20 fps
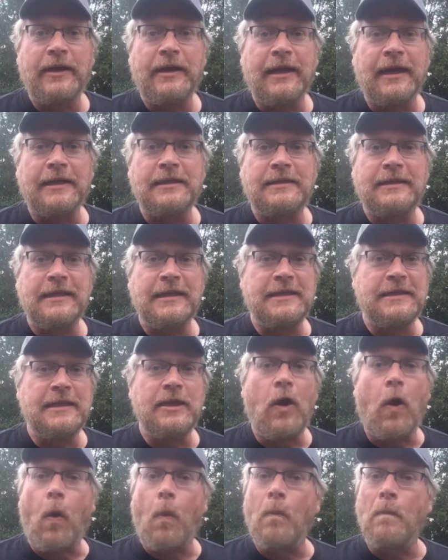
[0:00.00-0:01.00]
in that
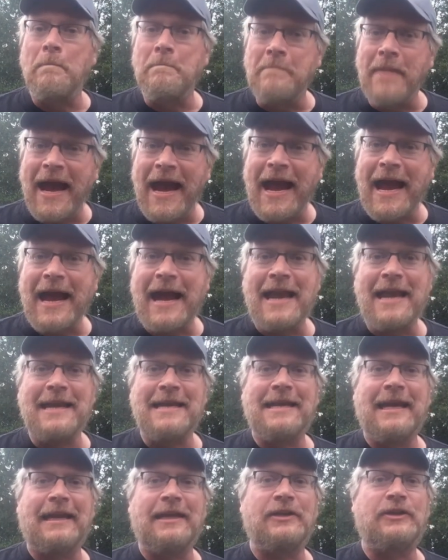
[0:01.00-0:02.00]
season, man,
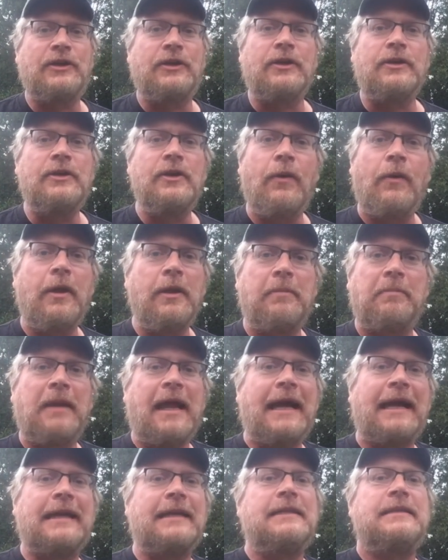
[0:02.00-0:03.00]
that is good. No other
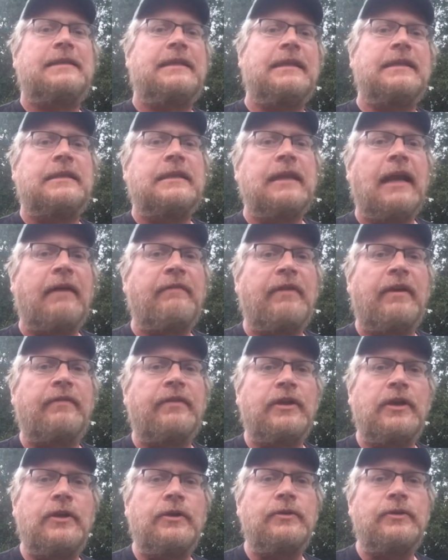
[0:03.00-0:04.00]
blackened seasoning I've
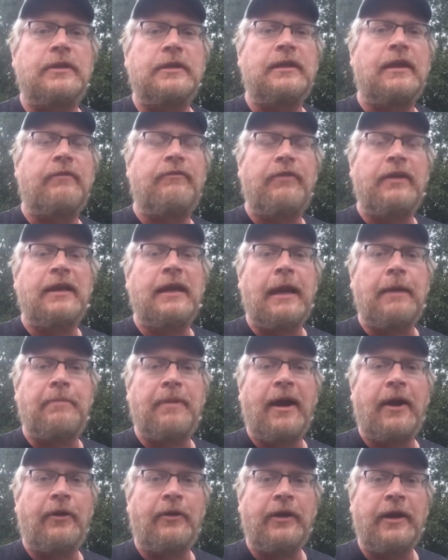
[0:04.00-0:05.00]
ever used has had filet
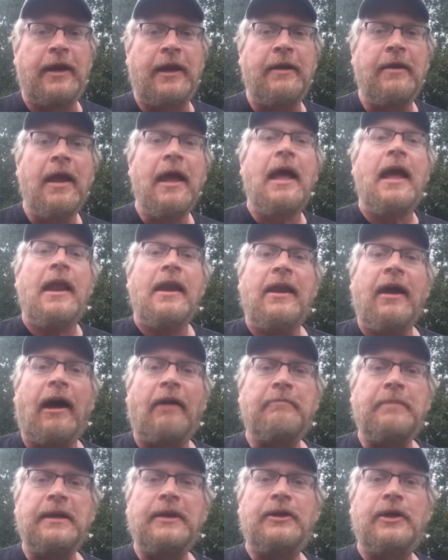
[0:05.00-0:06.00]
powder in it. Now,
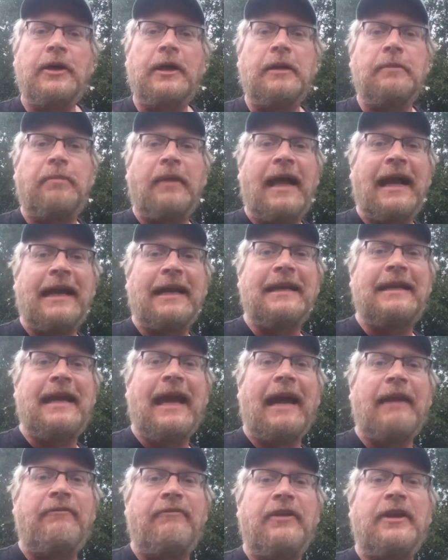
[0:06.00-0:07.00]
I've been cooking blackened
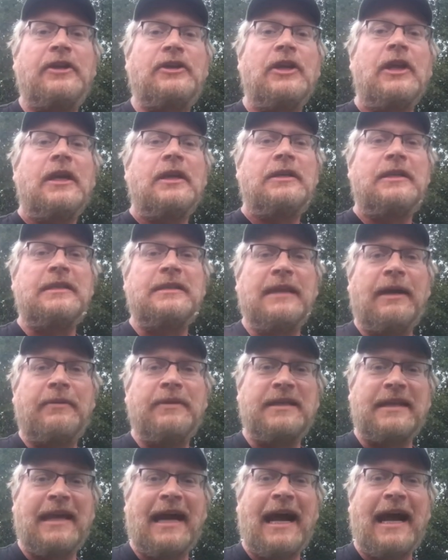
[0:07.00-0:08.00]
catfish since I
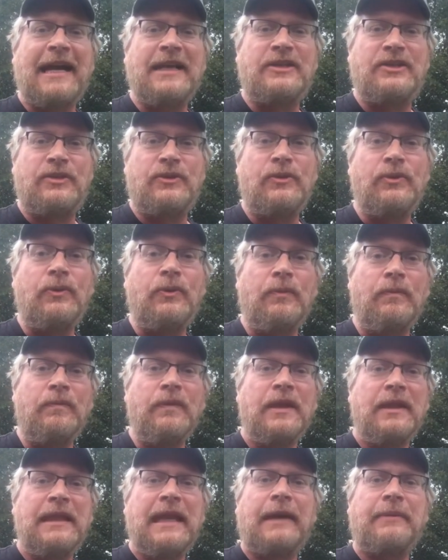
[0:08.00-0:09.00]
was in high school.
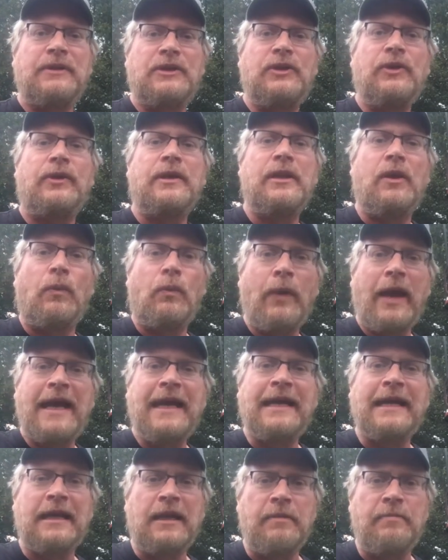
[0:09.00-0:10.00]
That was during the
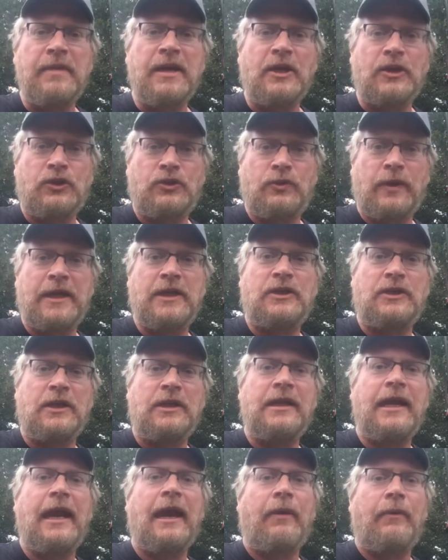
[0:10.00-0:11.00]
Reagan
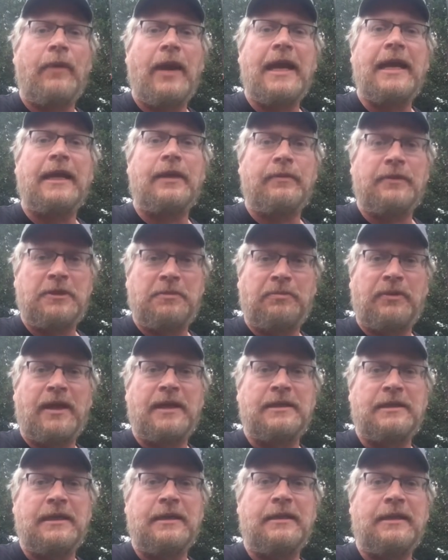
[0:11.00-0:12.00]
administration. Yeah, Reagan was
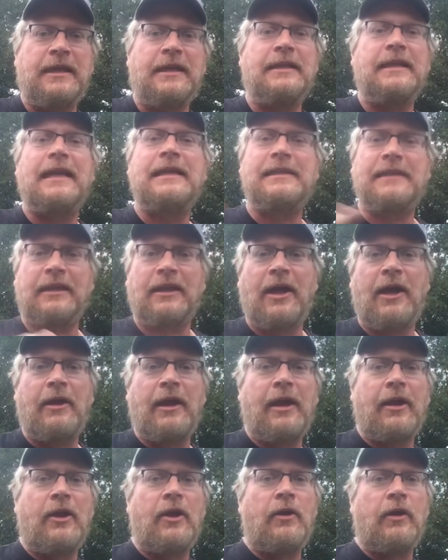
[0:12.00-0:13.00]
president then. That's a lot,
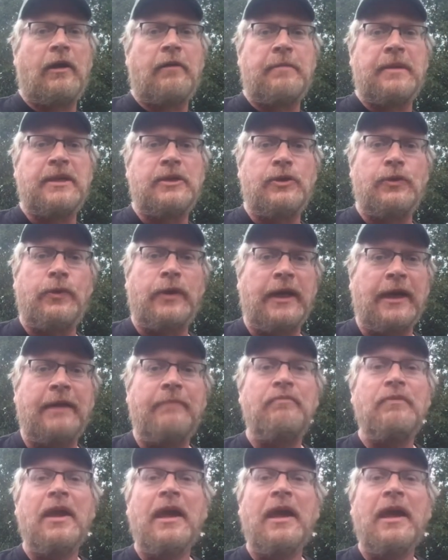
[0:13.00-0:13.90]
how long I've been doing it.